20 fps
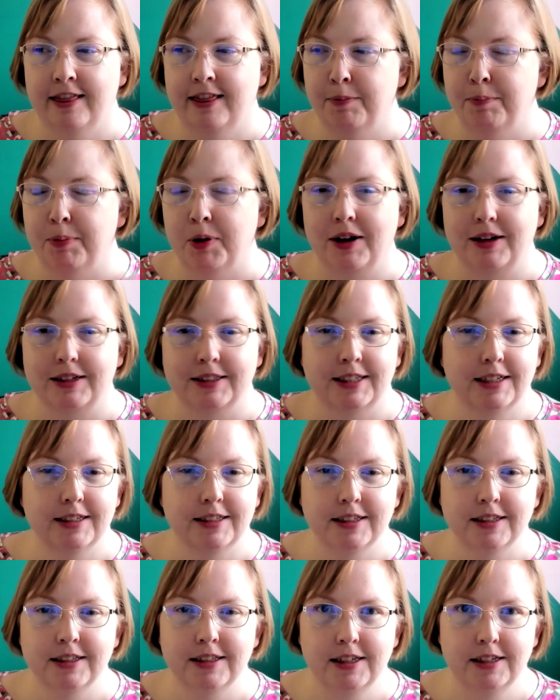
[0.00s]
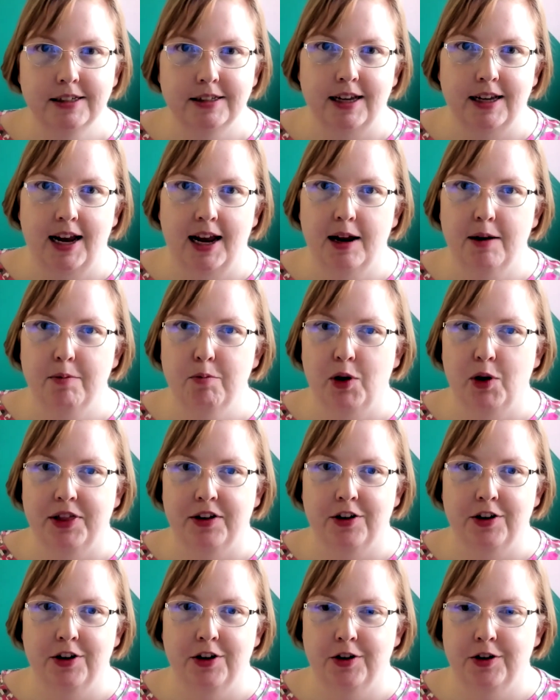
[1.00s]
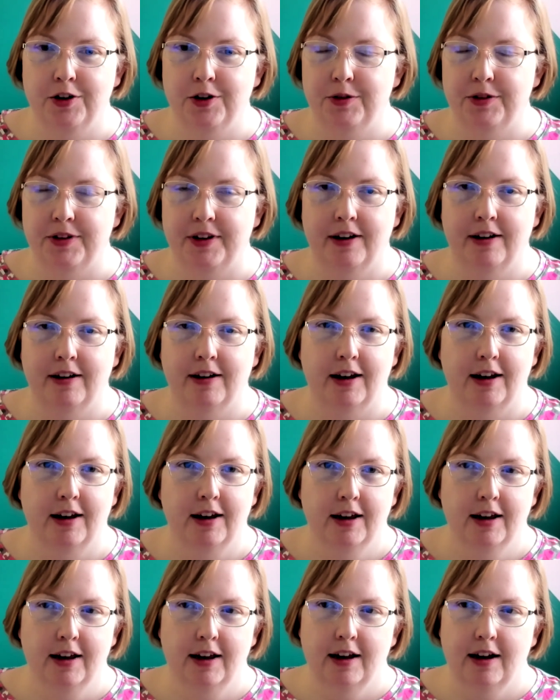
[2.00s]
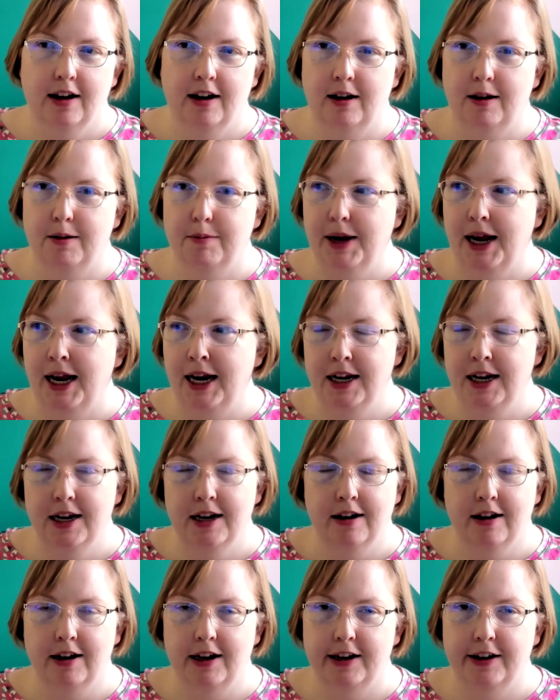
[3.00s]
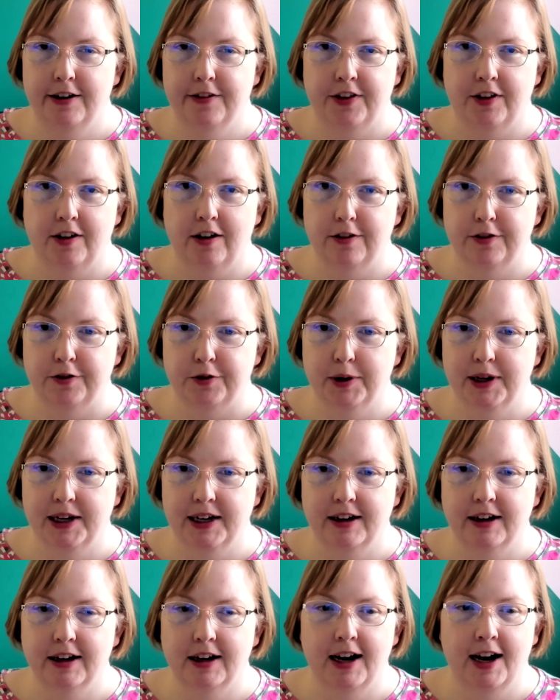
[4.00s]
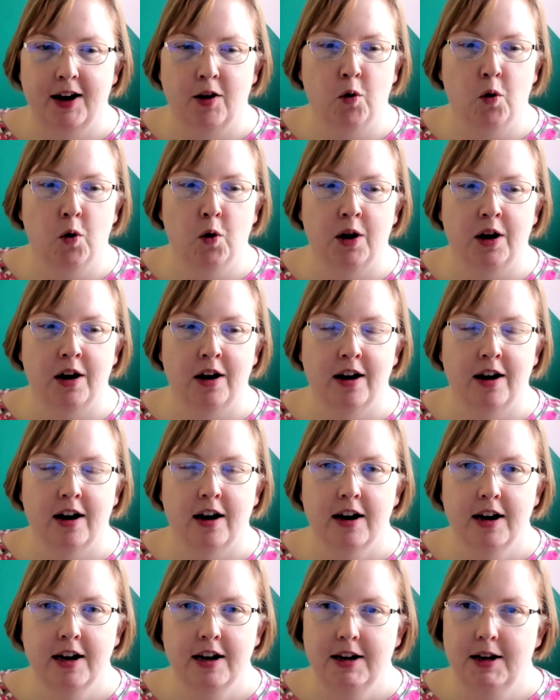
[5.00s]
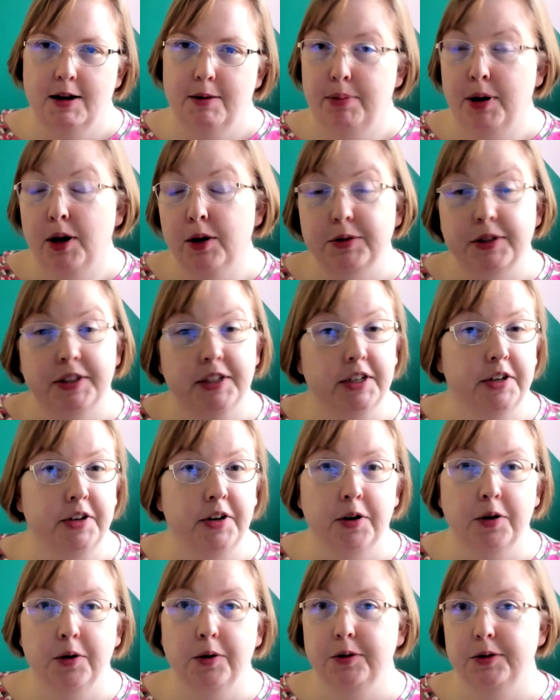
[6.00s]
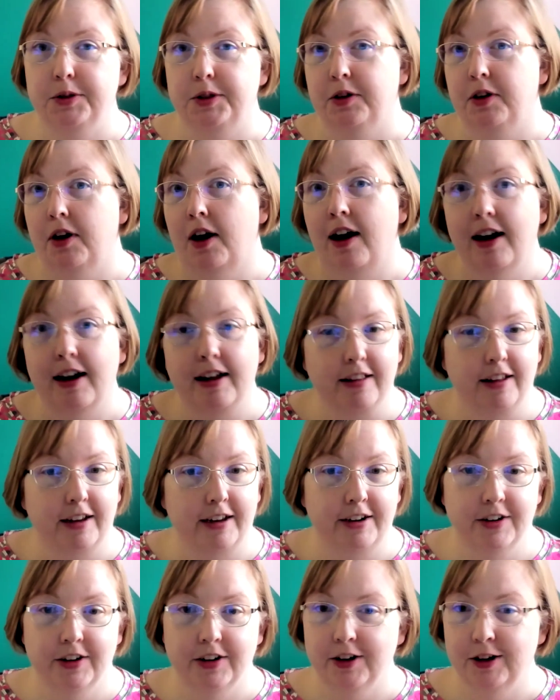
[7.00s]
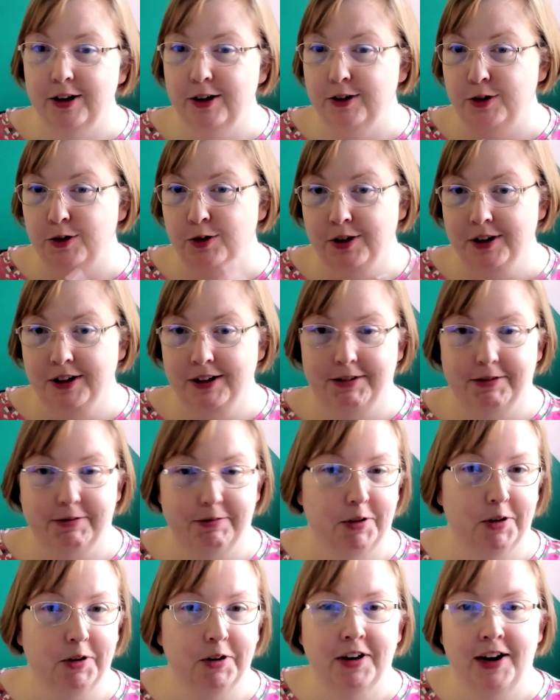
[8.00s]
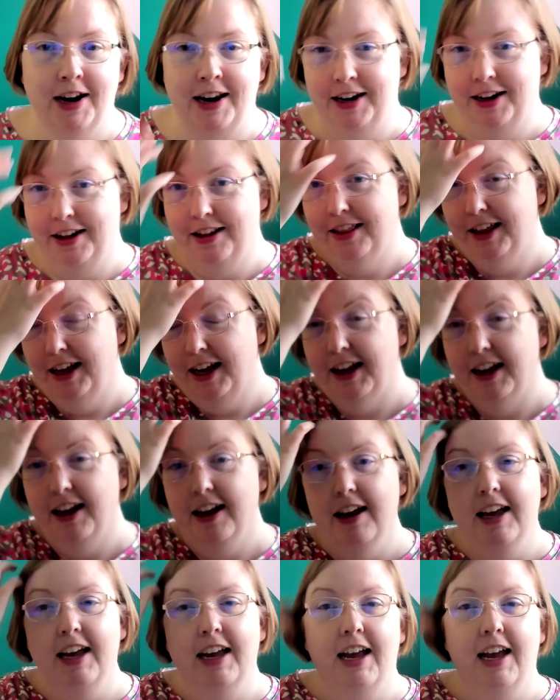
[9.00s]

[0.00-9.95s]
the process is the same, whether you're using any kind of software or post-it notes or highlighters or anything.